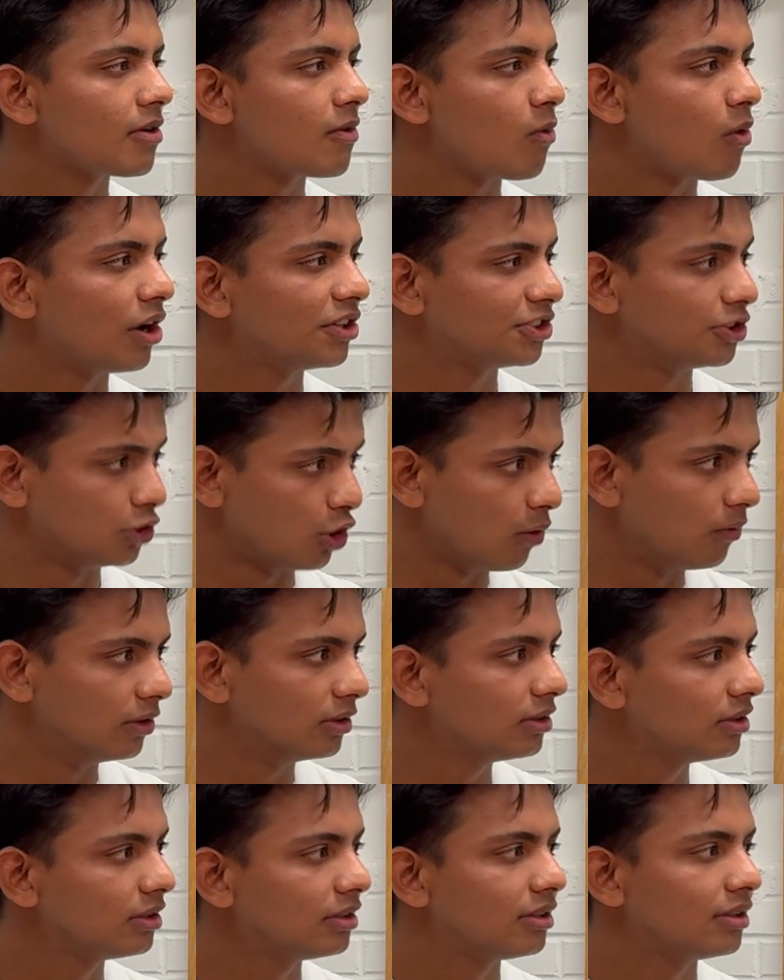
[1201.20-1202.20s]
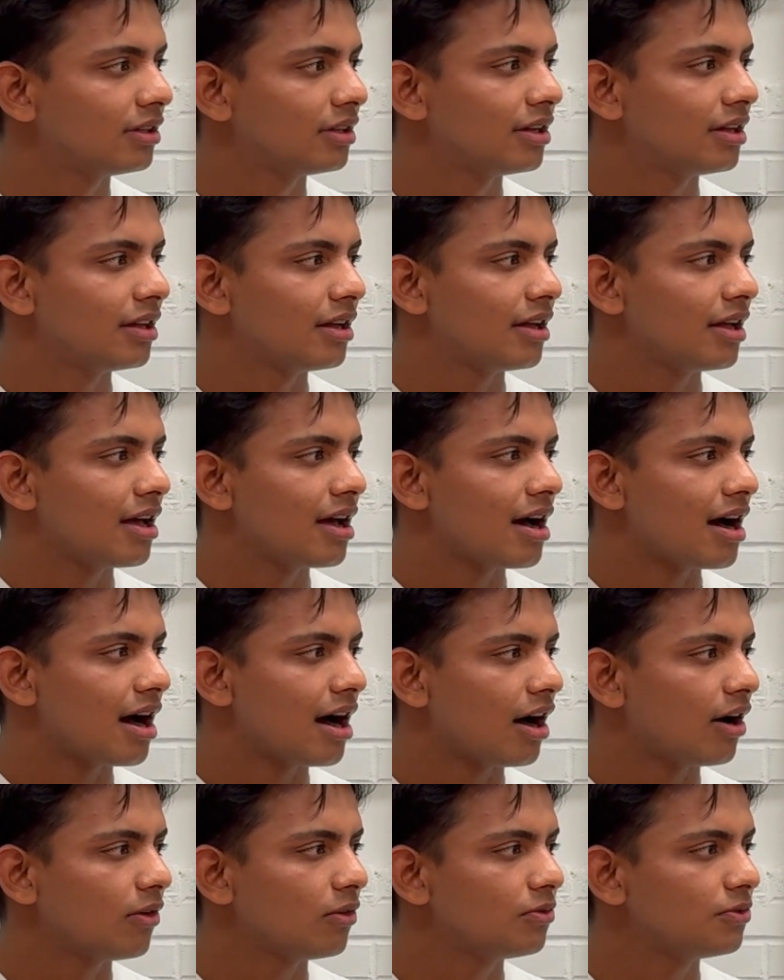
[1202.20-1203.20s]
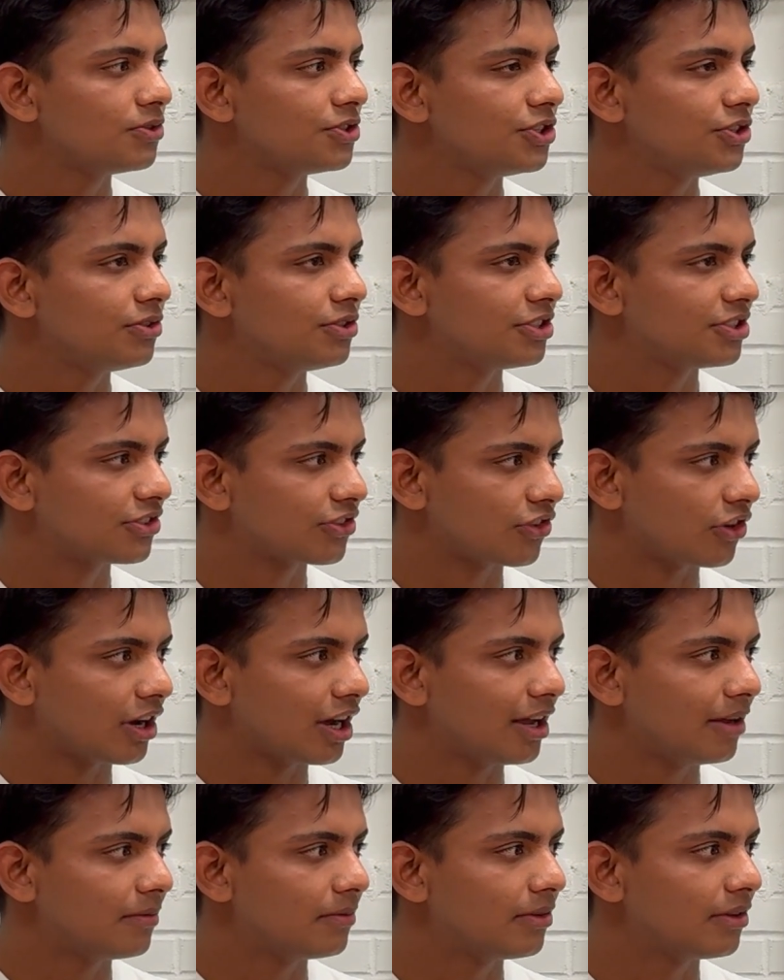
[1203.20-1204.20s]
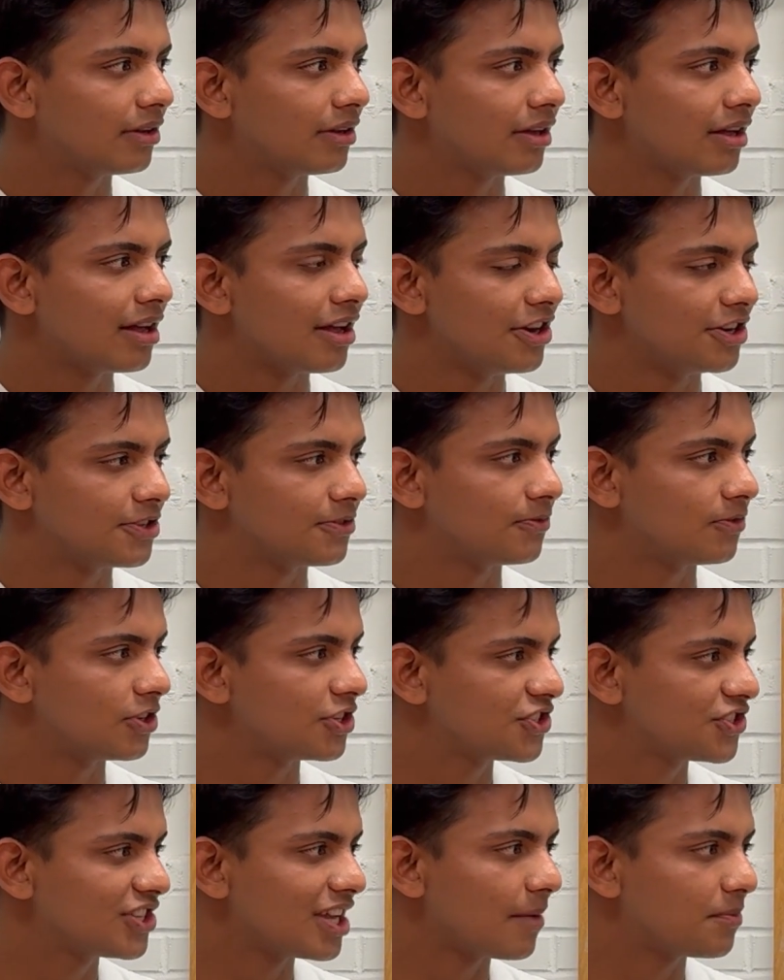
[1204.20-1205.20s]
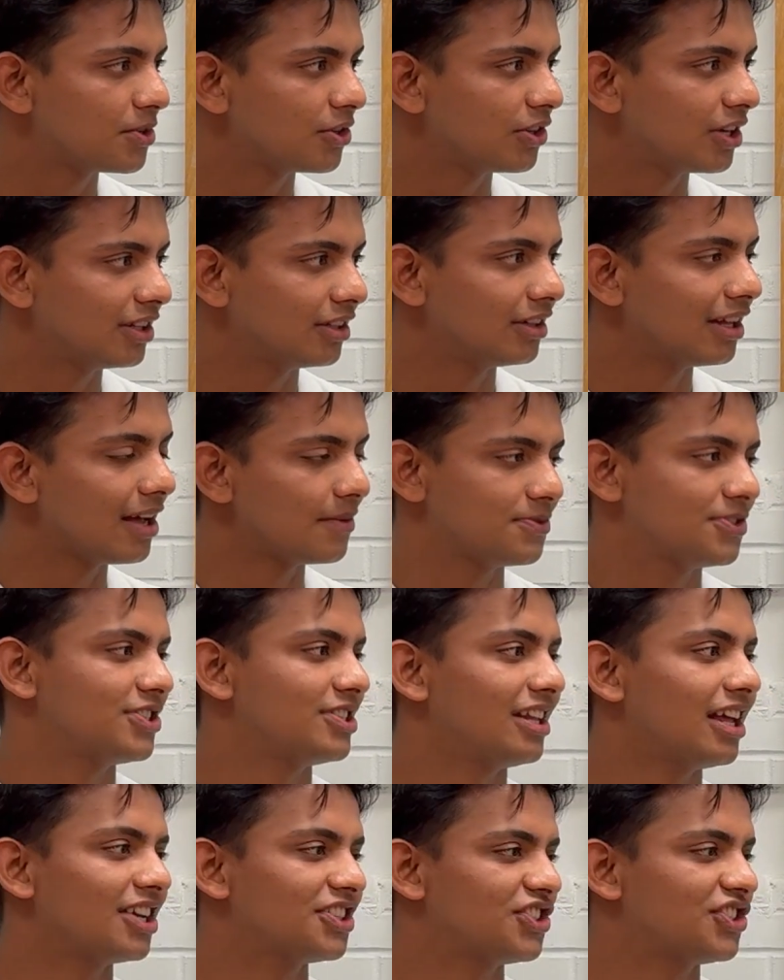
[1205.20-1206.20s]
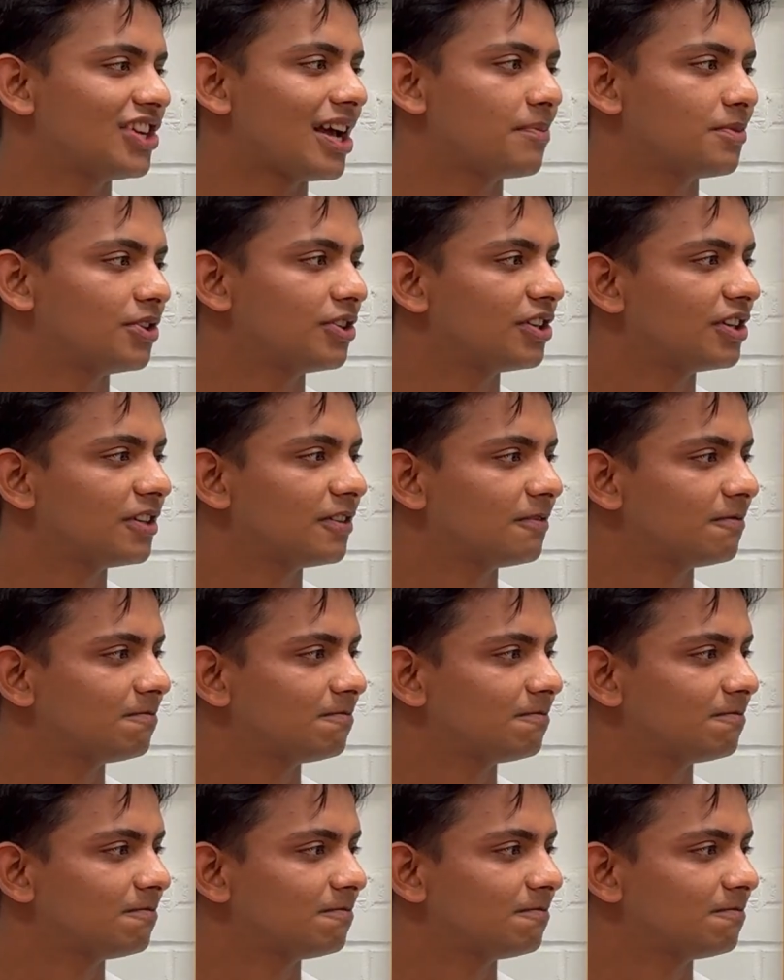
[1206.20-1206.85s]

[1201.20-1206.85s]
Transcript: was a novel, how would you describe its first chapter and the last chapter?